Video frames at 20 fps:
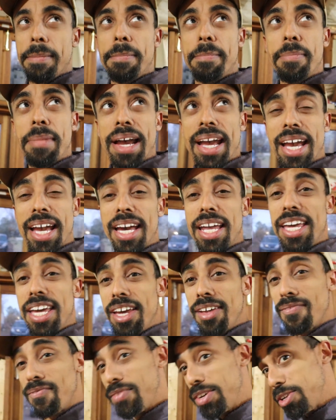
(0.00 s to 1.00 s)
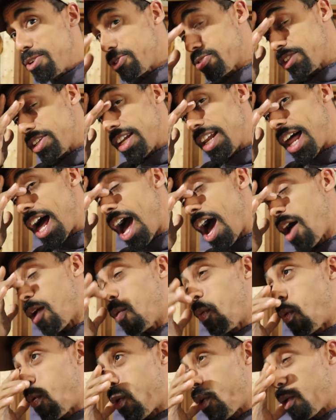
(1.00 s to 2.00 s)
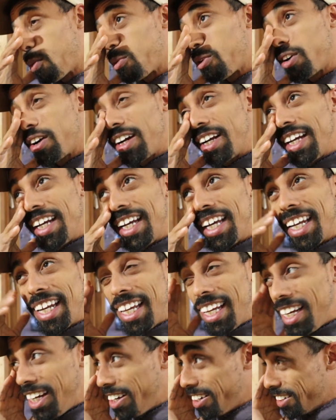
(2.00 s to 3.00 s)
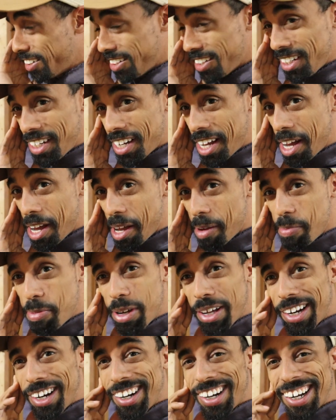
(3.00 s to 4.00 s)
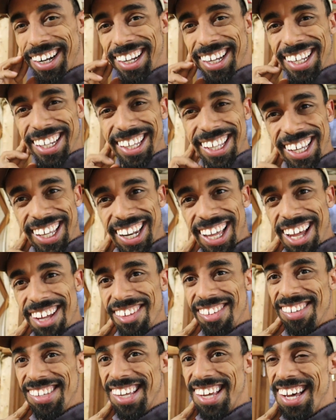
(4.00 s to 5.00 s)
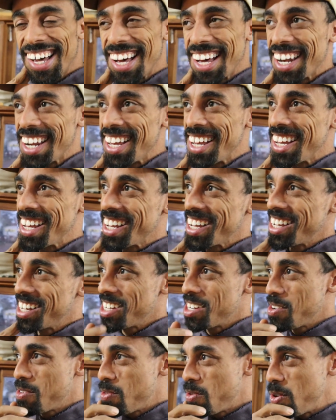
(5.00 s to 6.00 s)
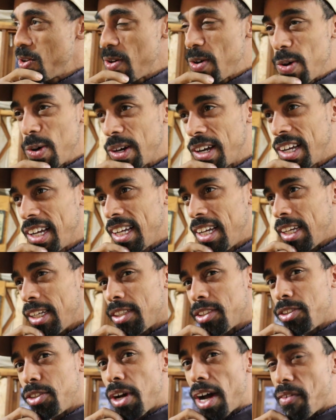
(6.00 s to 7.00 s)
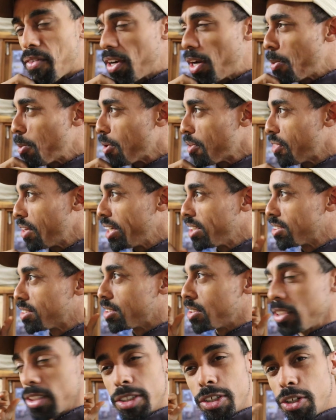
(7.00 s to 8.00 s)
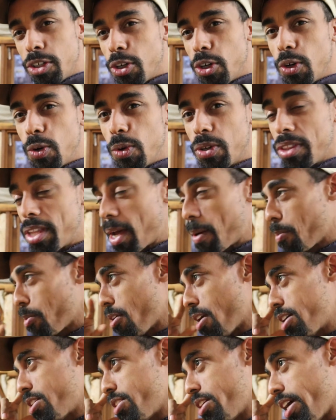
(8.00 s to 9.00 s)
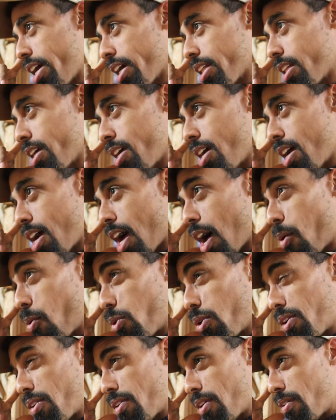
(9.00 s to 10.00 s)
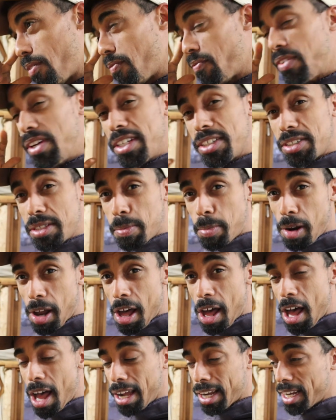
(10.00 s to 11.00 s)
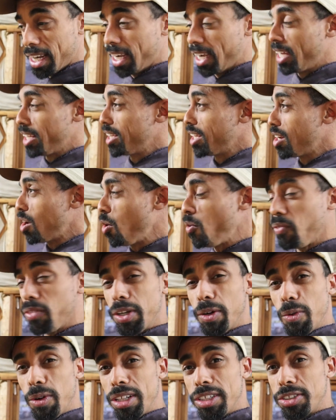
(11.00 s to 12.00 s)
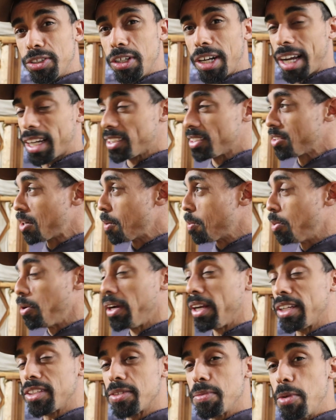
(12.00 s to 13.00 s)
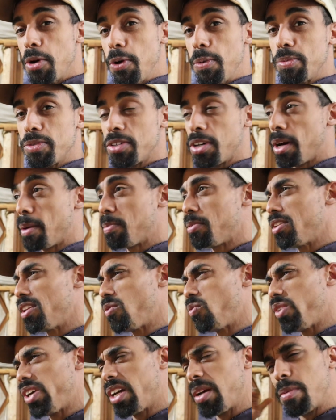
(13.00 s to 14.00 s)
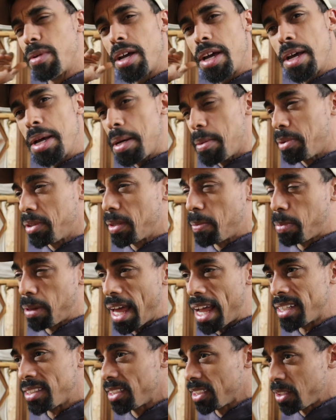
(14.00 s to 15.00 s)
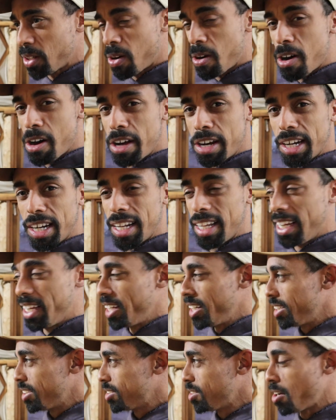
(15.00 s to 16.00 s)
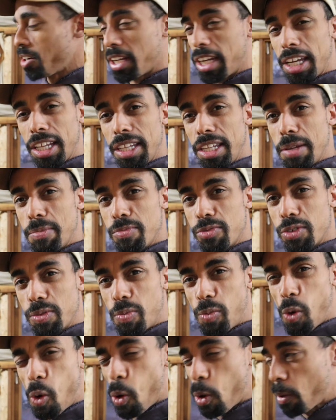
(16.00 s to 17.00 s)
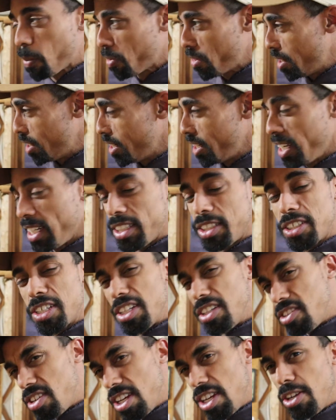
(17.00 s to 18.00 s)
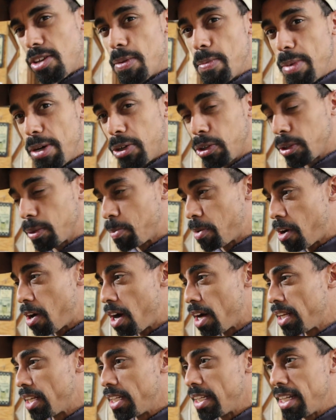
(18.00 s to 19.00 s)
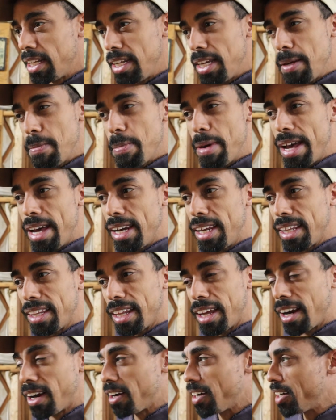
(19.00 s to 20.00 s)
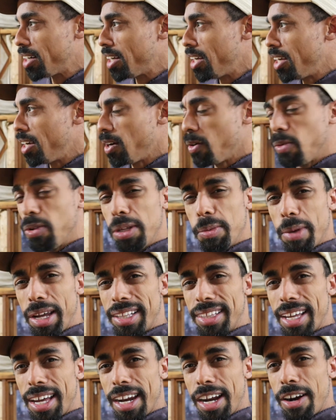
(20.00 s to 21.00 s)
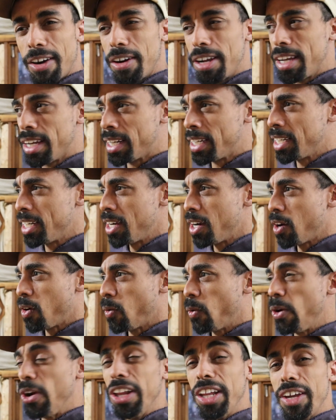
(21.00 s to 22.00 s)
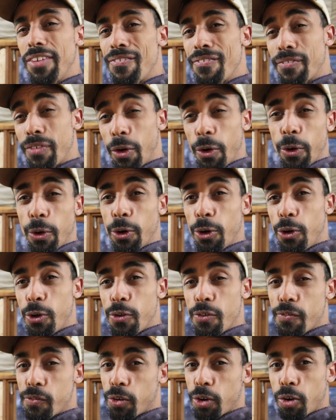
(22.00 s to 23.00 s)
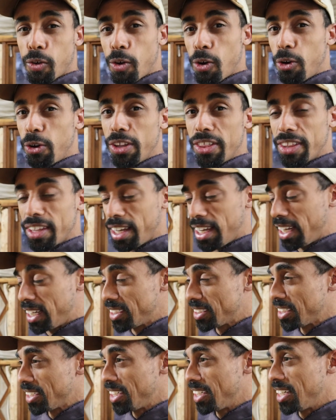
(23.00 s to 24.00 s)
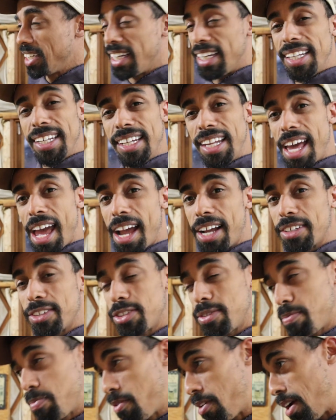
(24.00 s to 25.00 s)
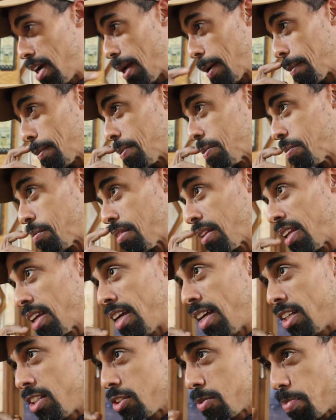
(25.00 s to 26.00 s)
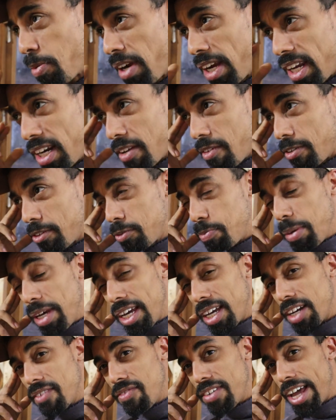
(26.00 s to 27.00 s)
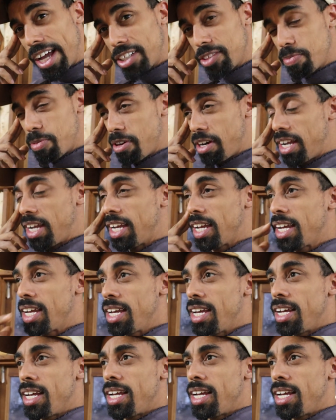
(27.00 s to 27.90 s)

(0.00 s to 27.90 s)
man, it feels a lot warmer in here. A lot better than outside. Whew. Still have a number of things to do with that project. I want to finish the block and then hopefully really soon I can start putting some hoops up and then we can put the plastic on and start getting them some warmth and to continue to build upon the deep bedding there and really make that area really fertile for growing things next spring. Speaking of, speaking of next spring,